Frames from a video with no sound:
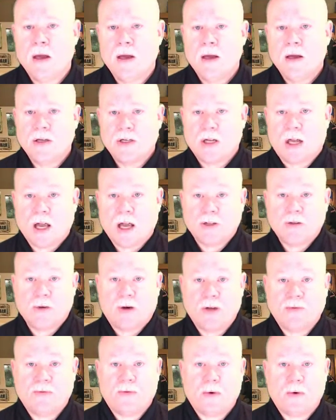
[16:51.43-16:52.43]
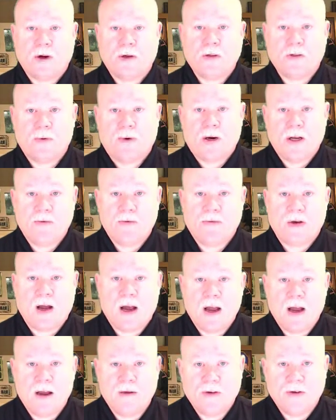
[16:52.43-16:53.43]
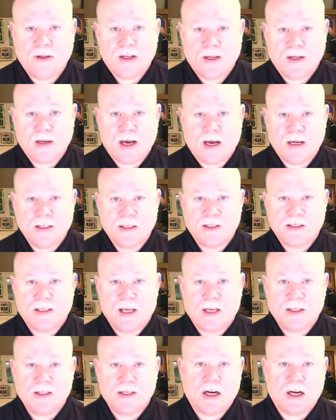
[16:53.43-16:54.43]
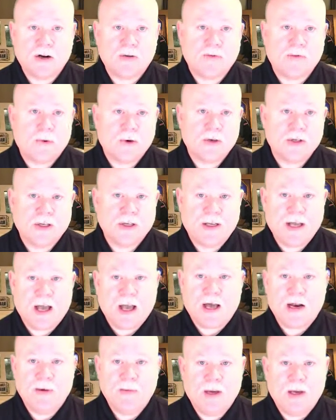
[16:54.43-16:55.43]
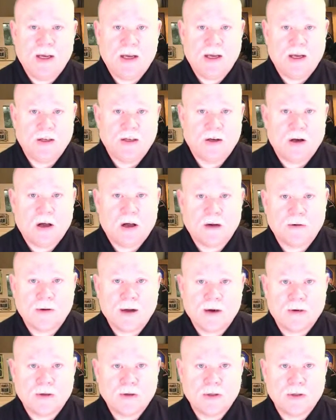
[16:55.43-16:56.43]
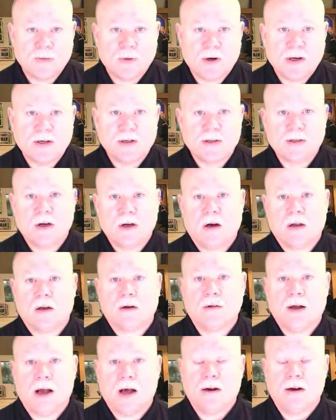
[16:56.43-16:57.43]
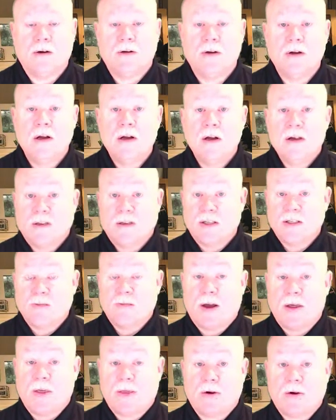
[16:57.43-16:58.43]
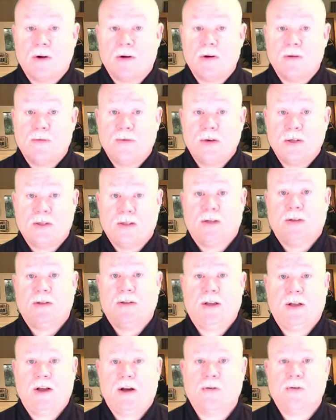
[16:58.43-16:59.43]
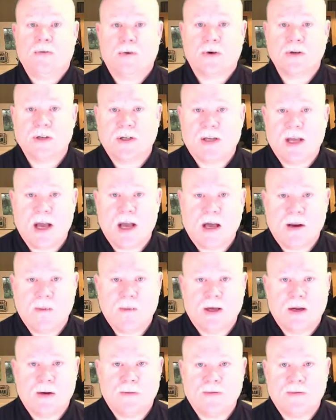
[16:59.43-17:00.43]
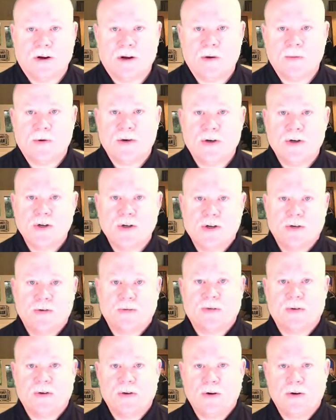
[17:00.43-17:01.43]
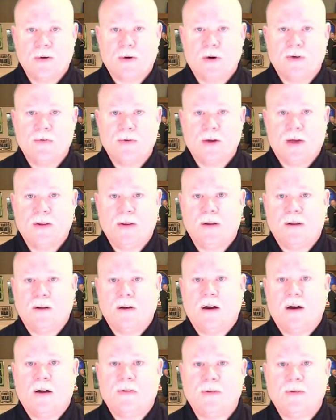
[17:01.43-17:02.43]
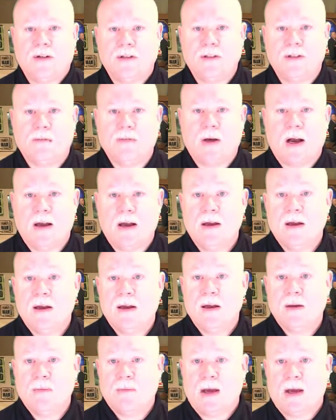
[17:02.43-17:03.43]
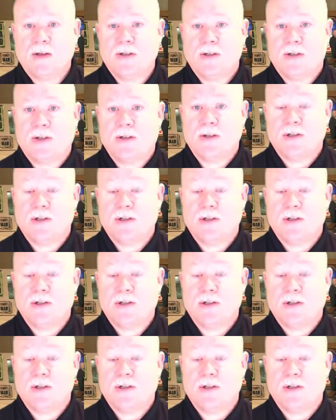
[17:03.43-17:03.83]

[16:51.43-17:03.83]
July 24 and 25 at the United States Air Force Academy in Colorado Springs, Colorado. This is my third visit to the Air Force Academy, and I'm very appreciative for your faith and confidence in my message.